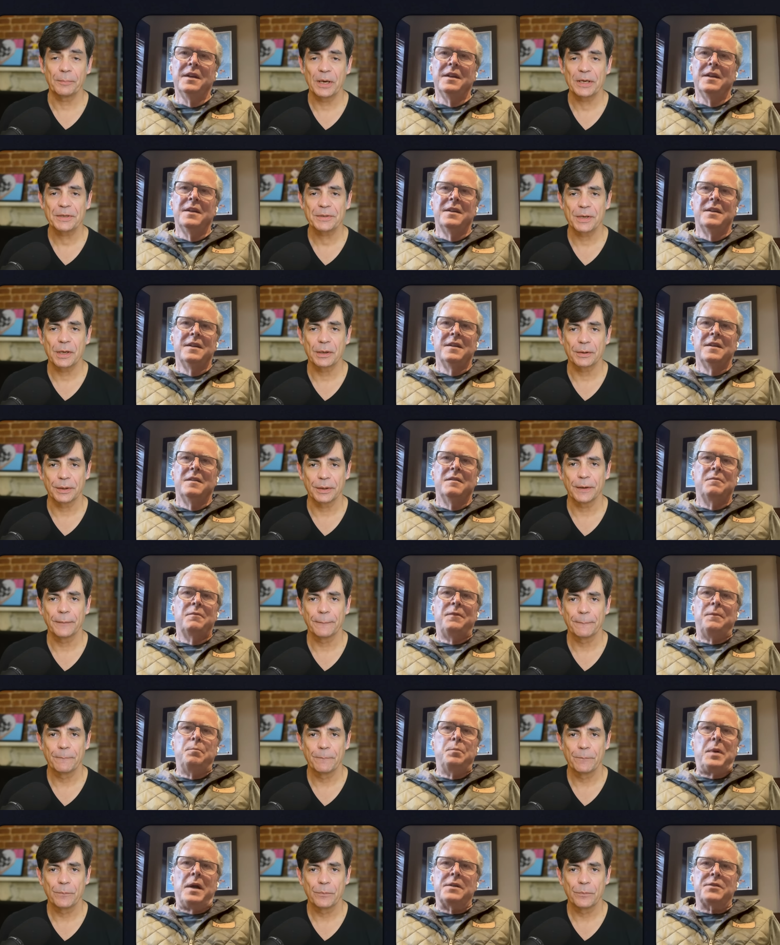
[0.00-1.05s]
Speaker 1: much so, yeah.
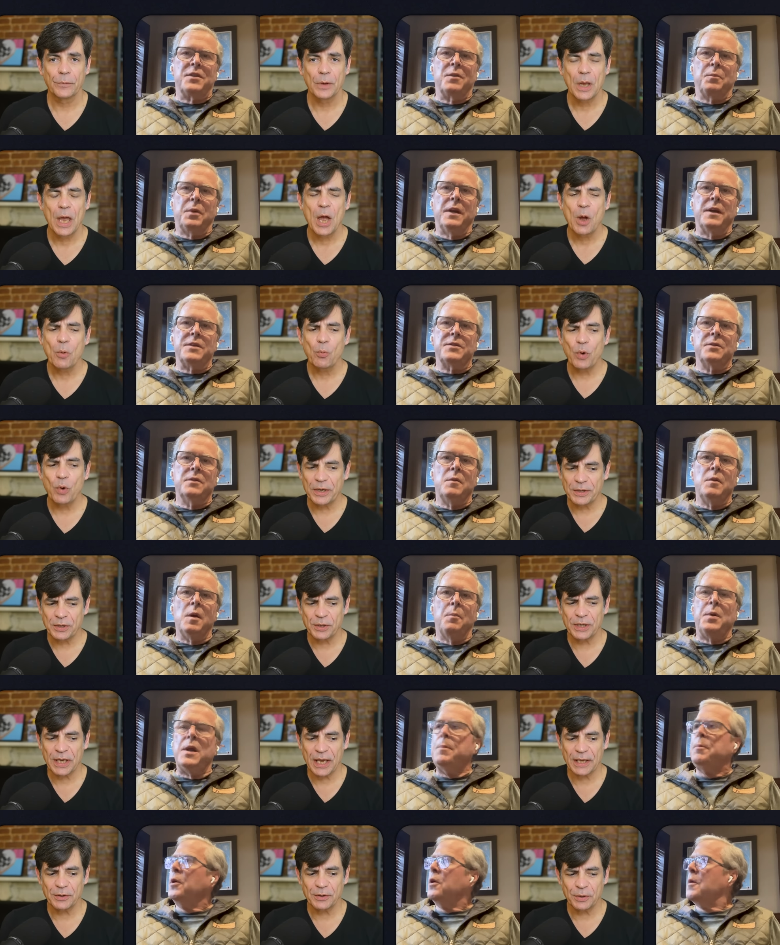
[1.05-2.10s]
Speaker 2: Positive place.
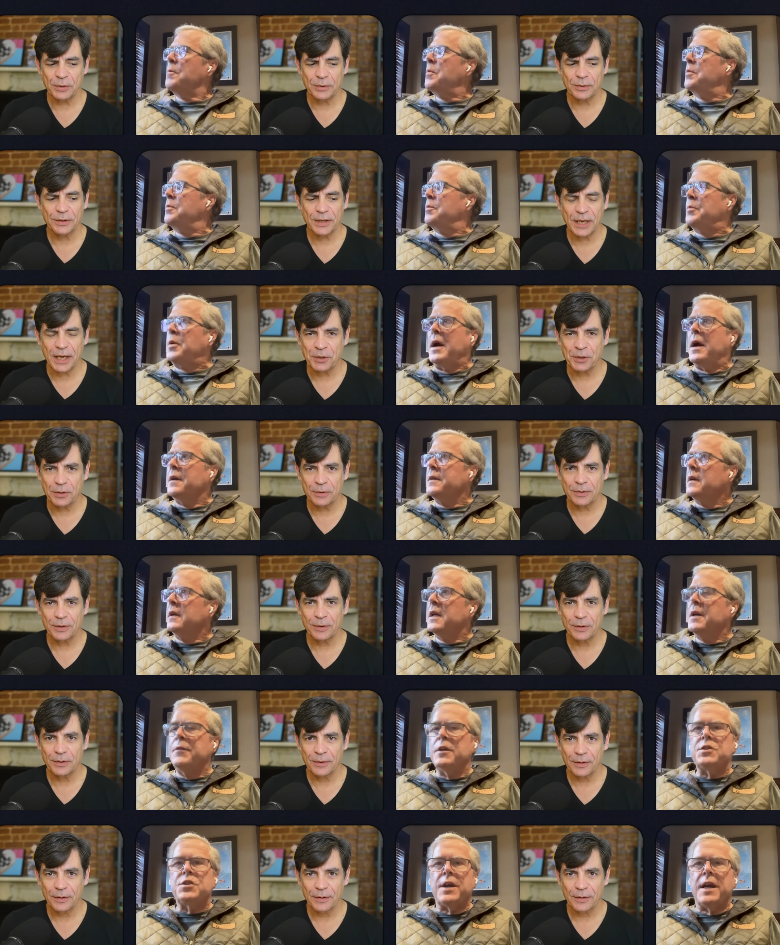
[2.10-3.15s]
What, people are you, proud to
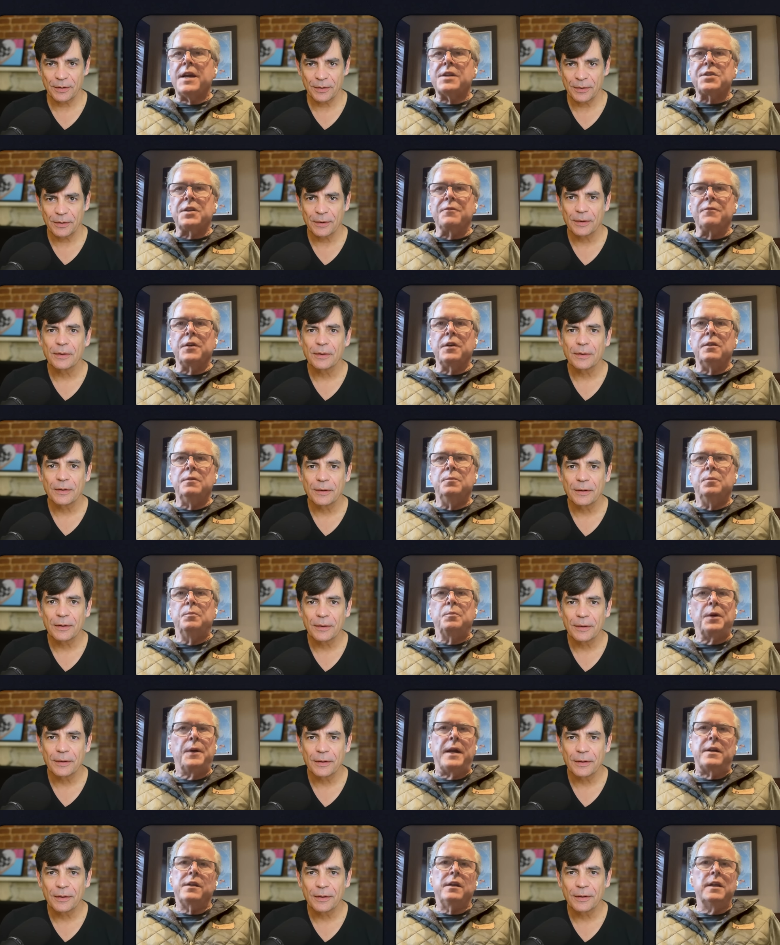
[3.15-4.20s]
live in Jacksonville,
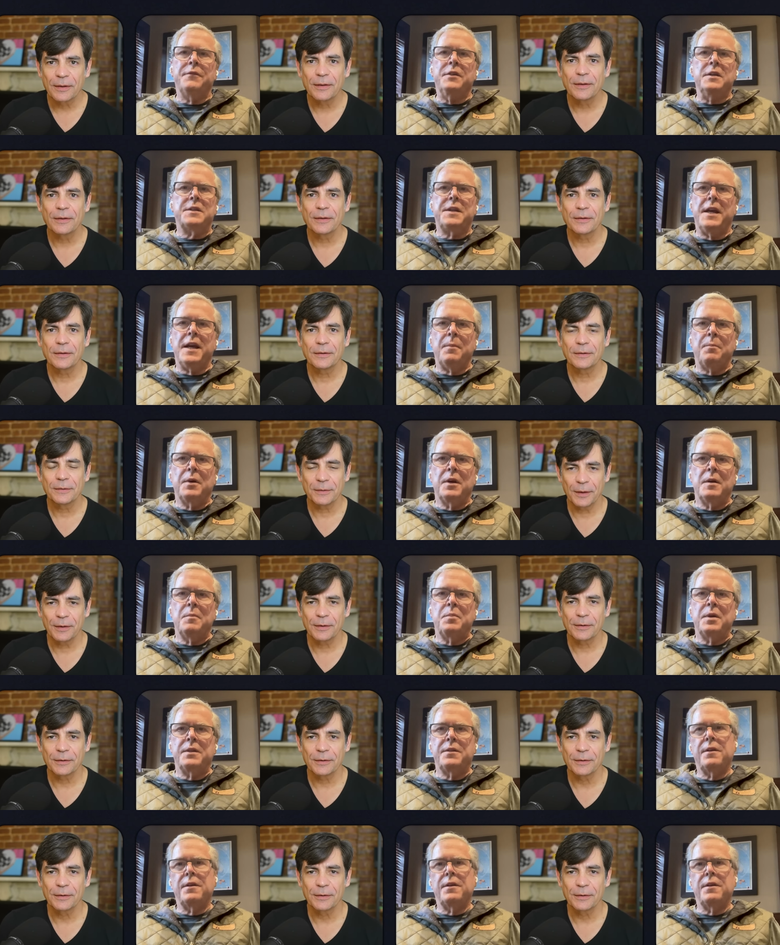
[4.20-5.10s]
proud to live in Tampa, yeah.